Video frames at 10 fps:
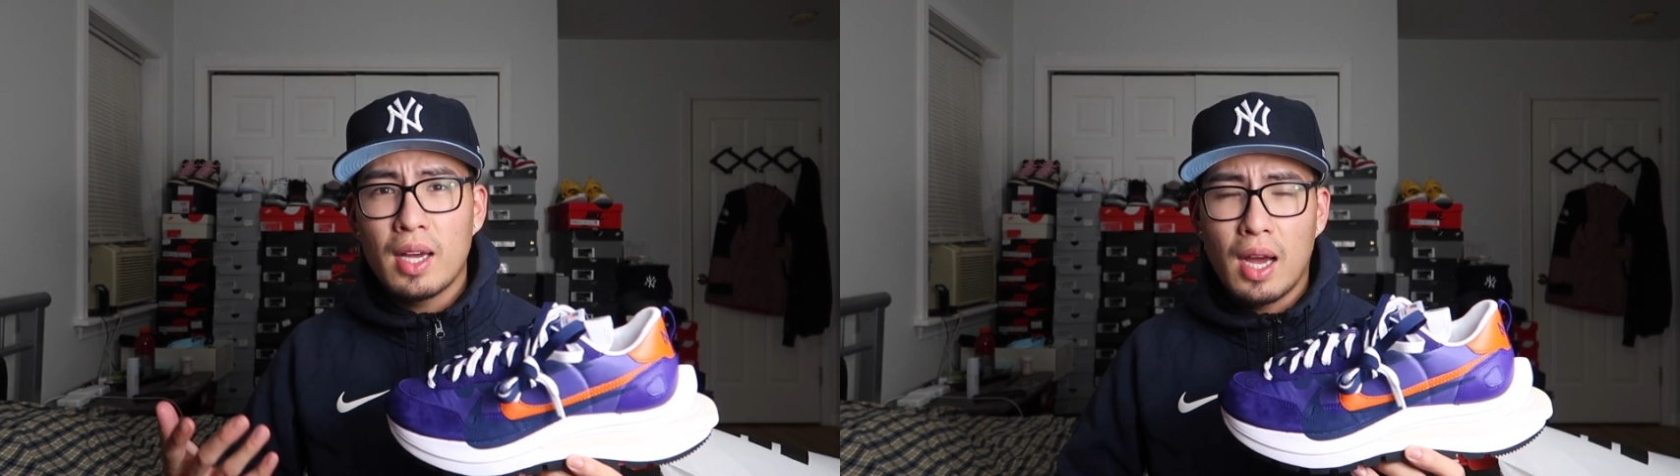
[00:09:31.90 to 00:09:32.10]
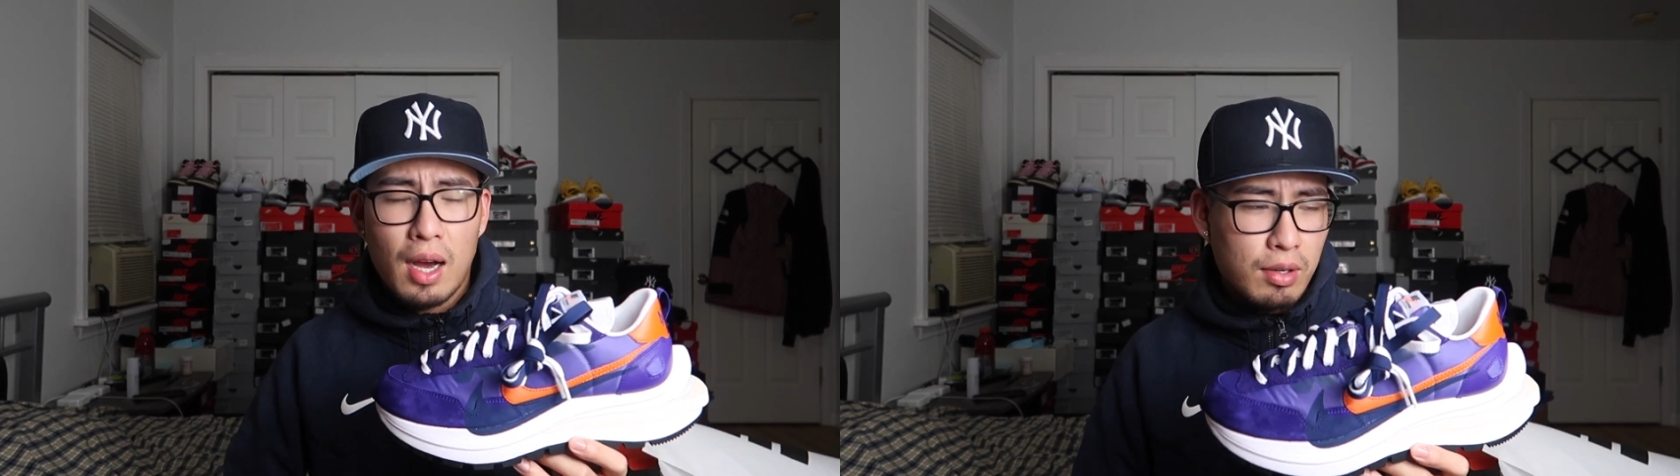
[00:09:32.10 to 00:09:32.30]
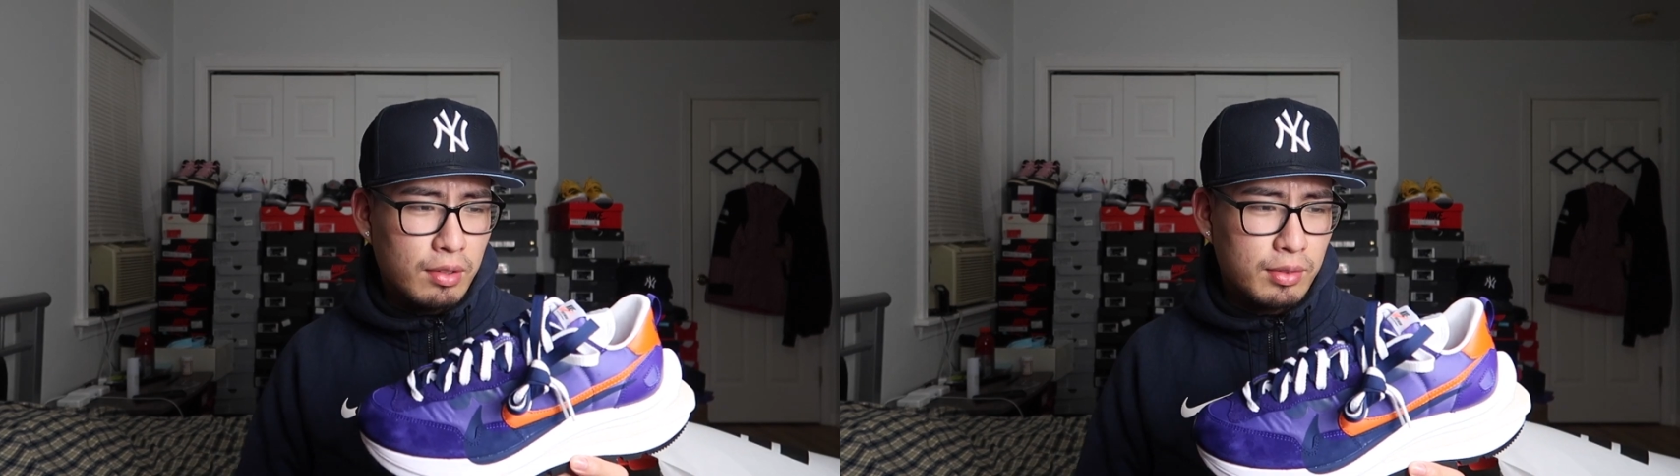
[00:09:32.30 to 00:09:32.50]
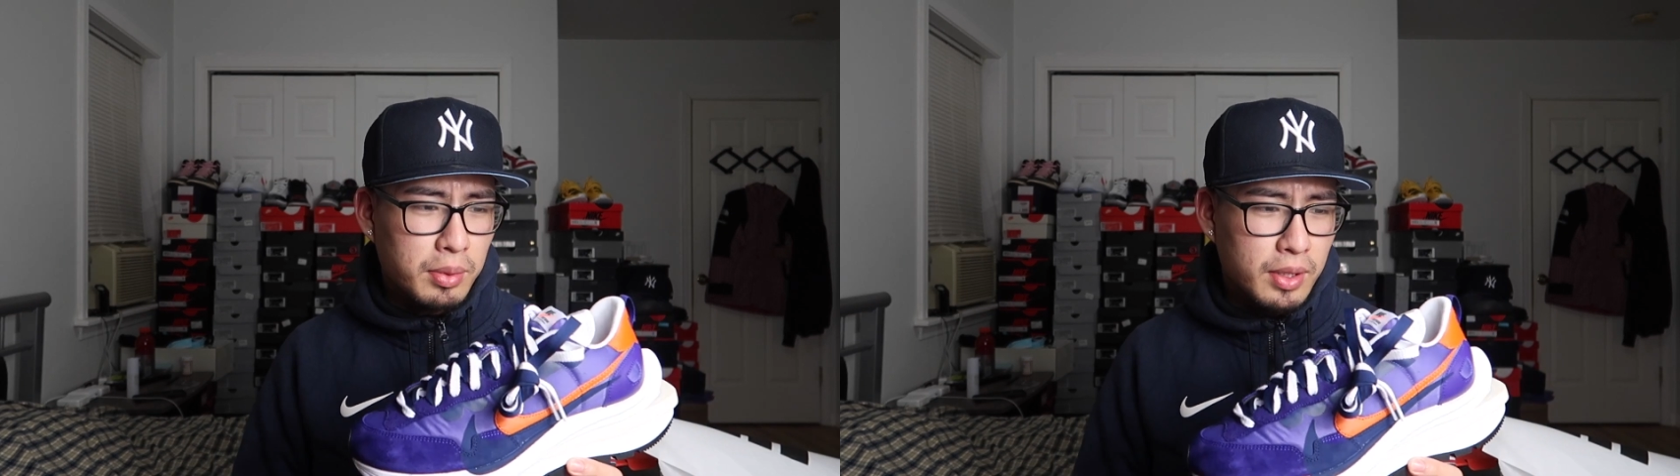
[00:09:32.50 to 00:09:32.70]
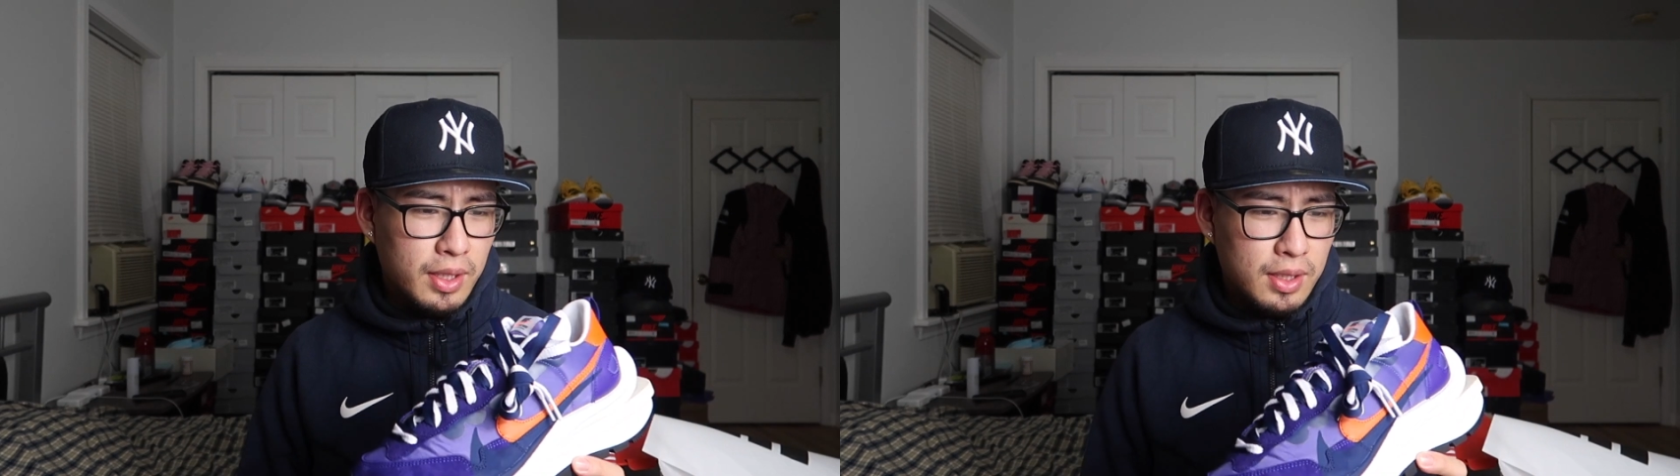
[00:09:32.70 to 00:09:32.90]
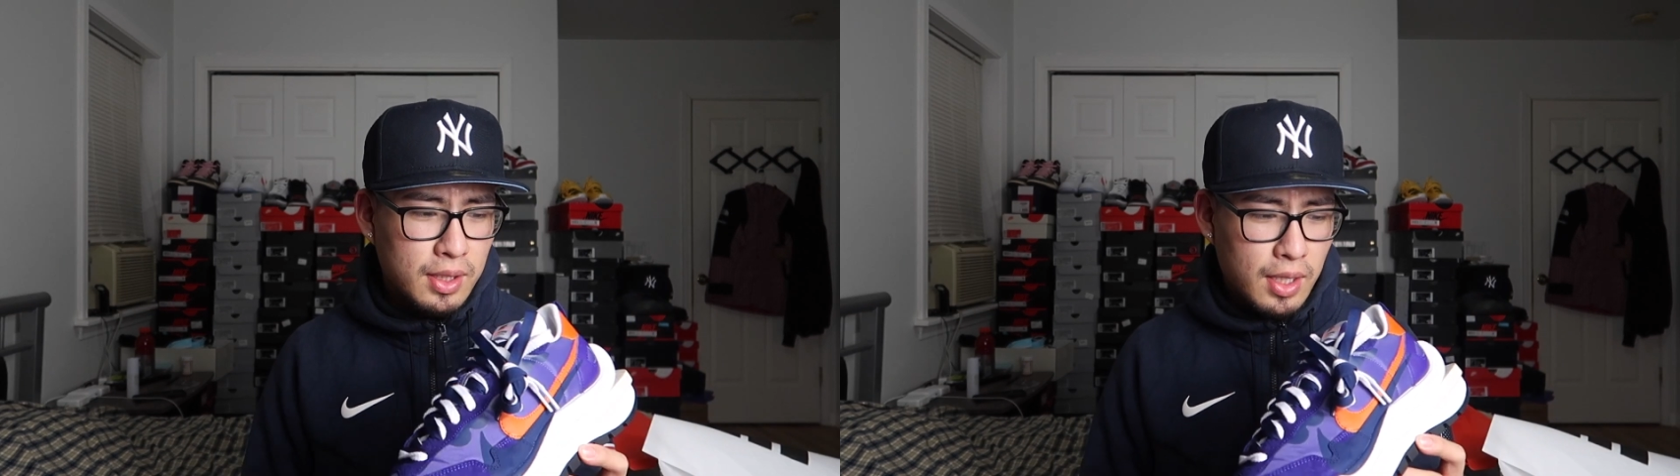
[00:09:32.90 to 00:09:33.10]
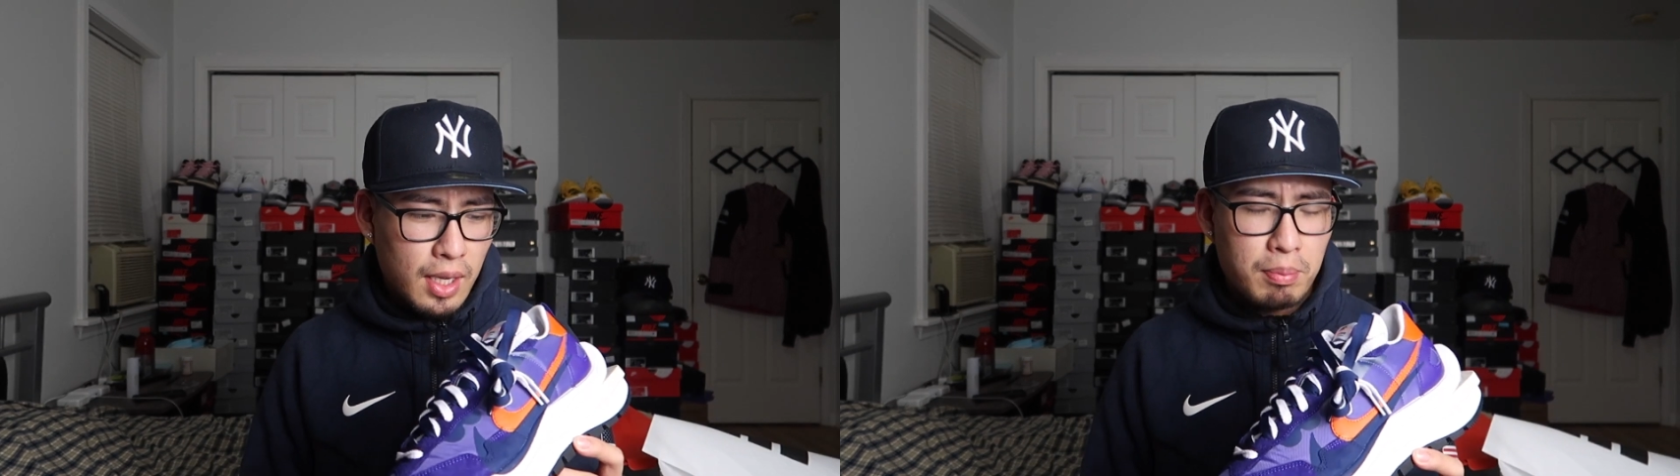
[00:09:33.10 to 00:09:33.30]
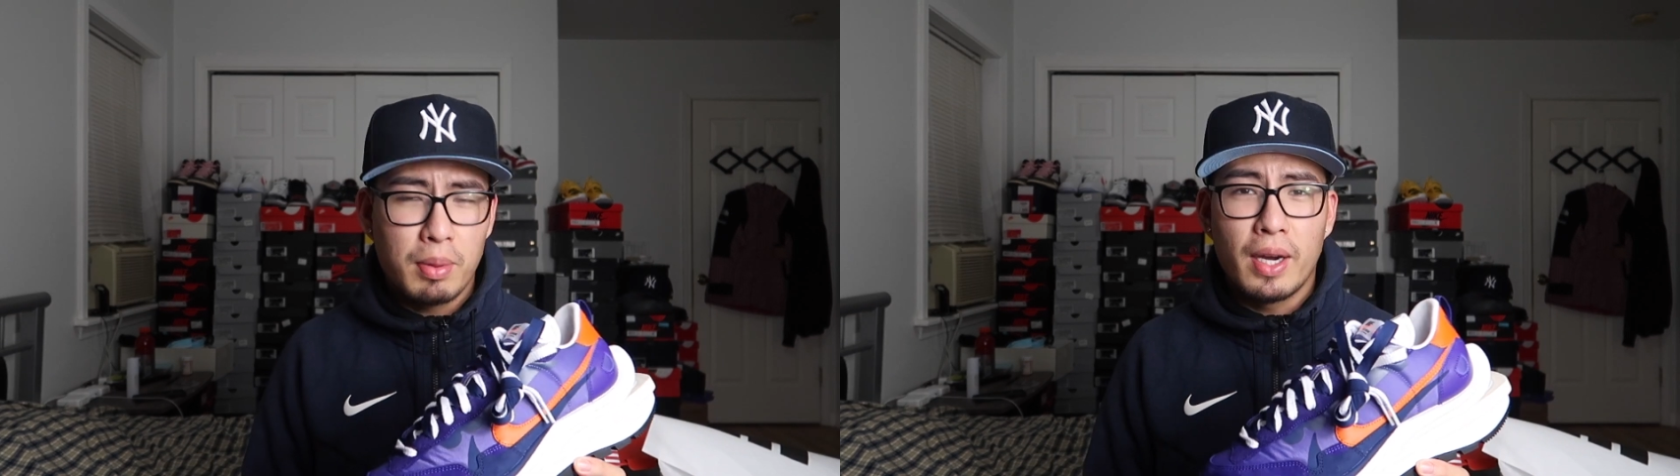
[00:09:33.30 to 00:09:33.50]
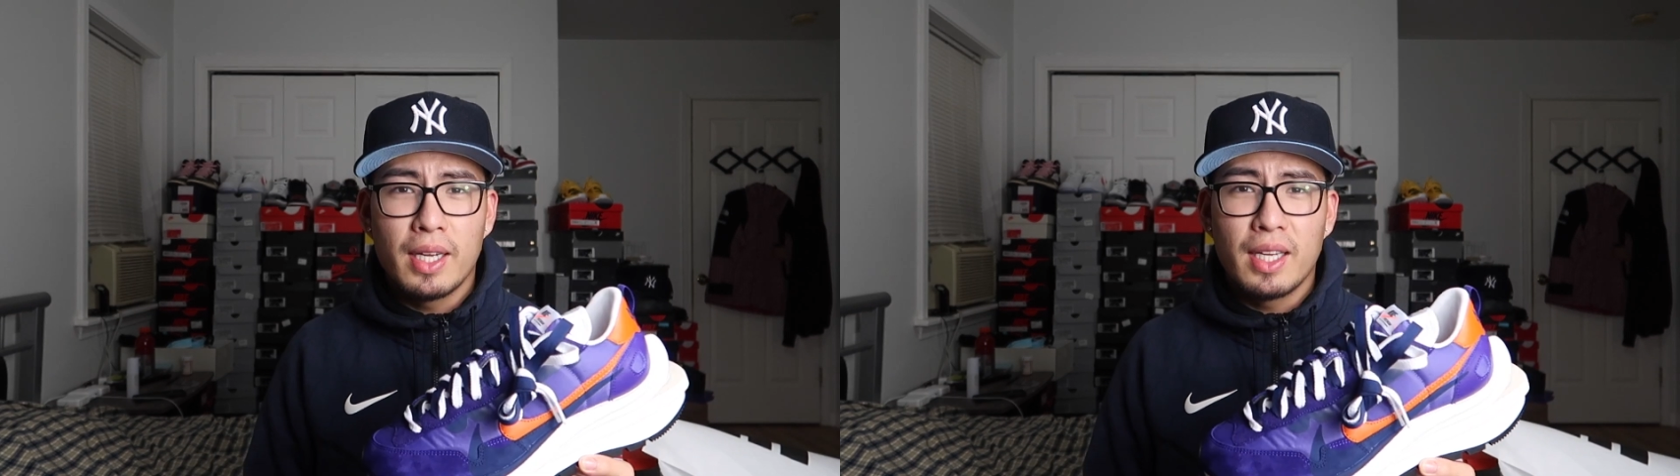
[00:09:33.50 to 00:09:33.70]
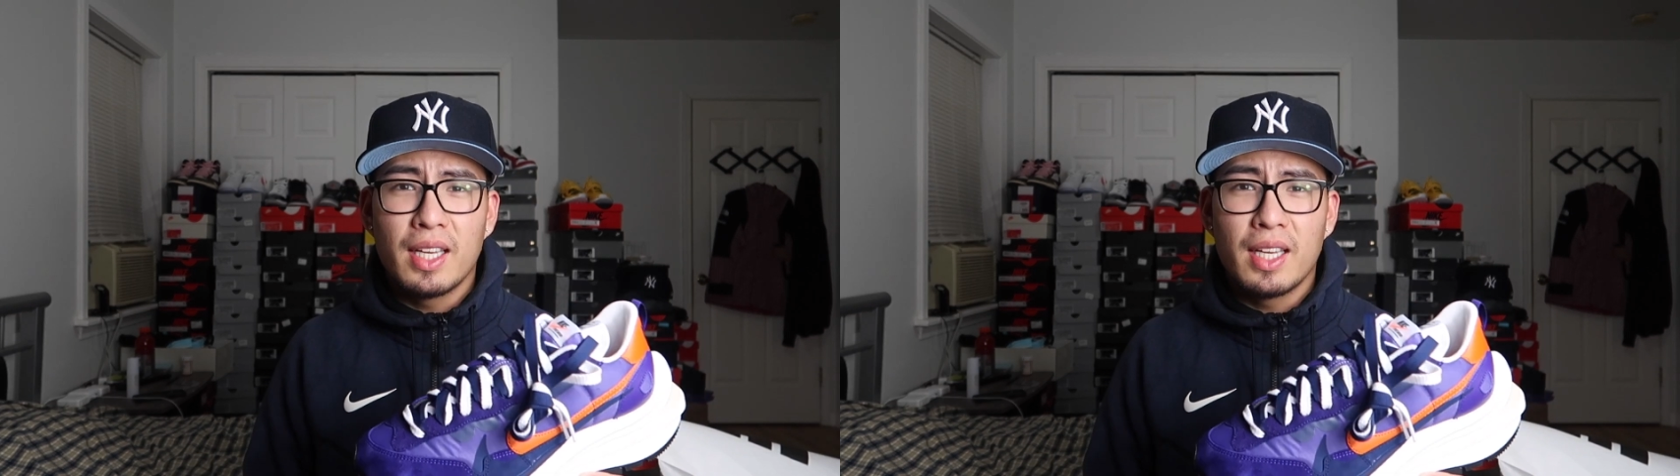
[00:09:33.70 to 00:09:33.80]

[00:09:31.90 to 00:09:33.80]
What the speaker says: and how comfortable it is. But